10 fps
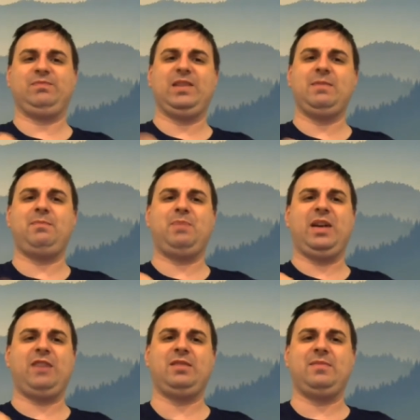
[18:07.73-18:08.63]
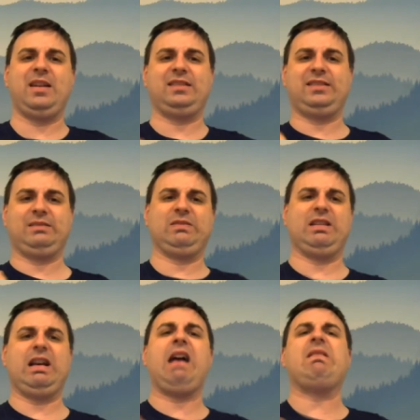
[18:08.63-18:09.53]
they make bad remakes and
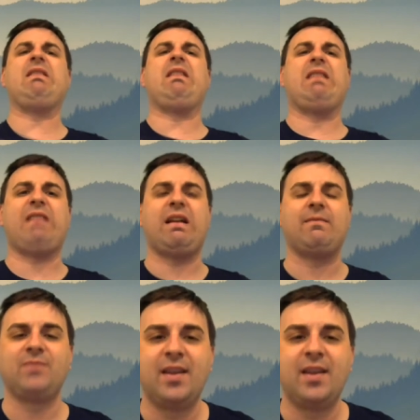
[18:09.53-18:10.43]
blah, blah, blah, blah.